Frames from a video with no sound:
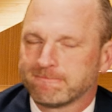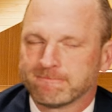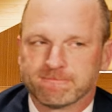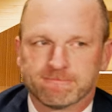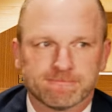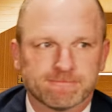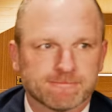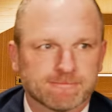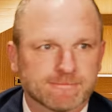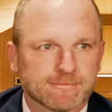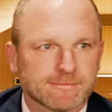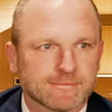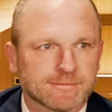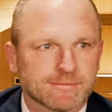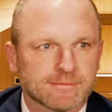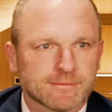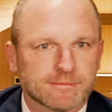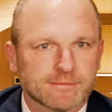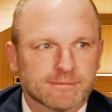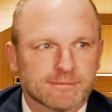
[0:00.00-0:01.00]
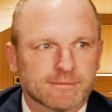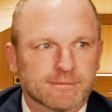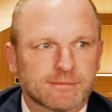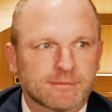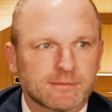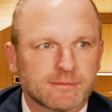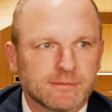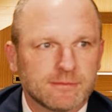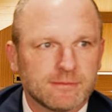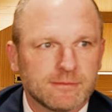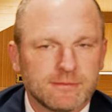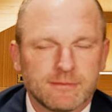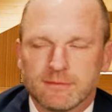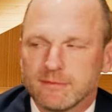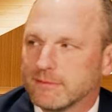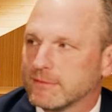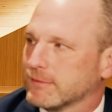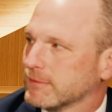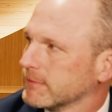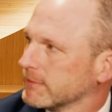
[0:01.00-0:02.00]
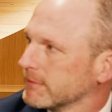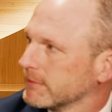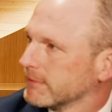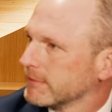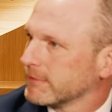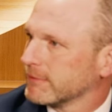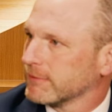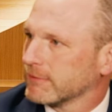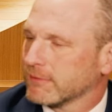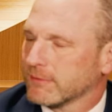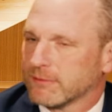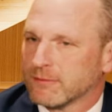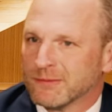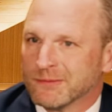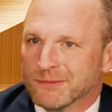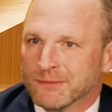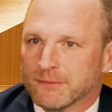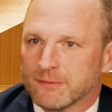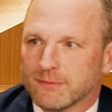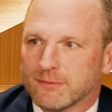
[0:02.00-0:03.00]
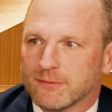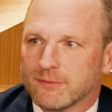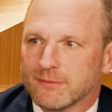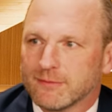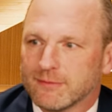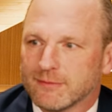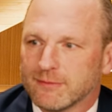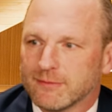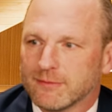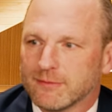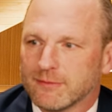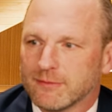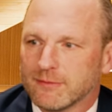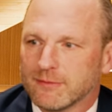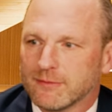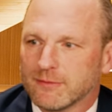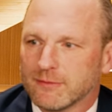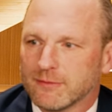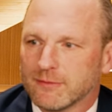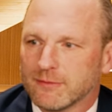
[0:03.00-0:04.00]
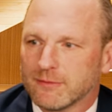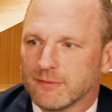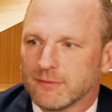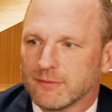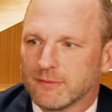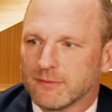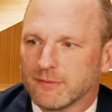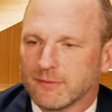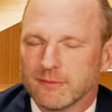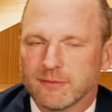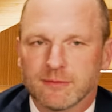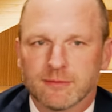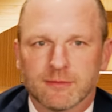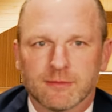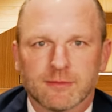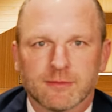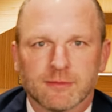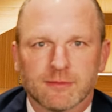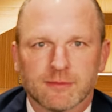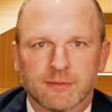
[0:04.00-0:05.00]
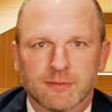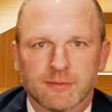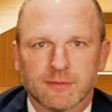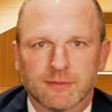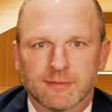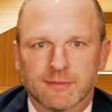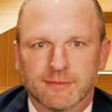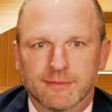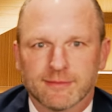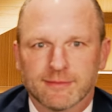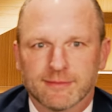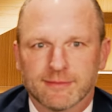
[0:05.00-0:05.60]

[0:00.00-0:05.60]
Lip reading: No words are spoken by the person on screen.